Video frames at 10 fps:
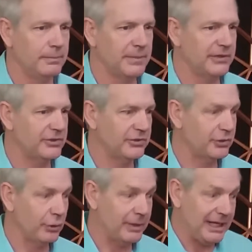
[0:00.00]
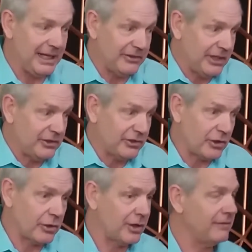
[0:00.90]
Because there's so many kids that just
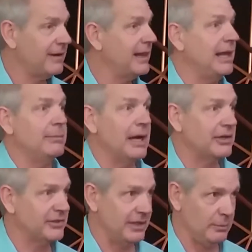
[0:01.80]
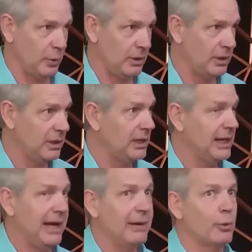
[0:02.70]
aren't going to fit in that box anymore.
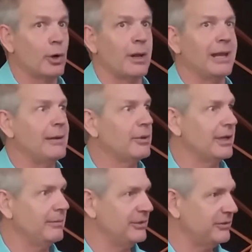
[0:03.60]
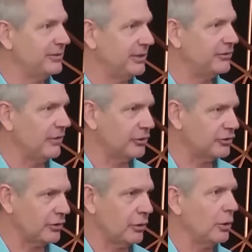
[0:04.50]
And we're going to label them as
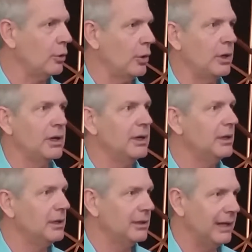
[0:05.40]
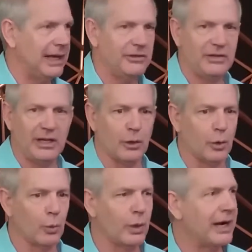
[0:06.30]
dysfunctional or lazy or
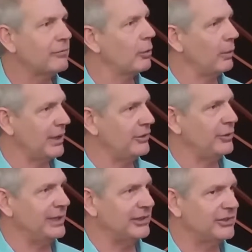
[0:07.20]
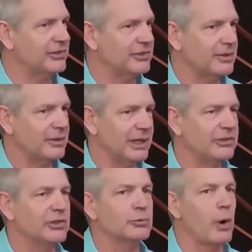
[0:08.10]
whatever we want to do. And it's
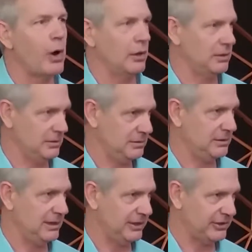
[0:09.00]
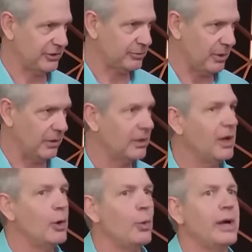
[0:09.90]
just wrong. It's just wrong.
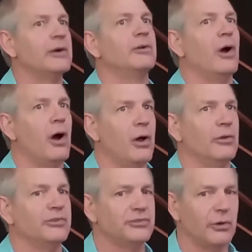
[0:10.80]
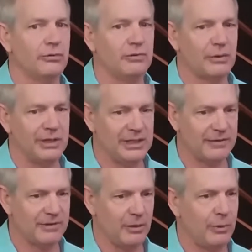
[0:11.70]
We are all so very
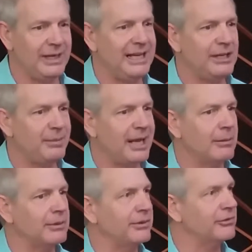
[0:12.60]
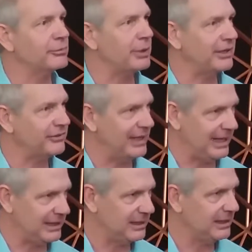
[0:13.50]
different. We need to be able to express that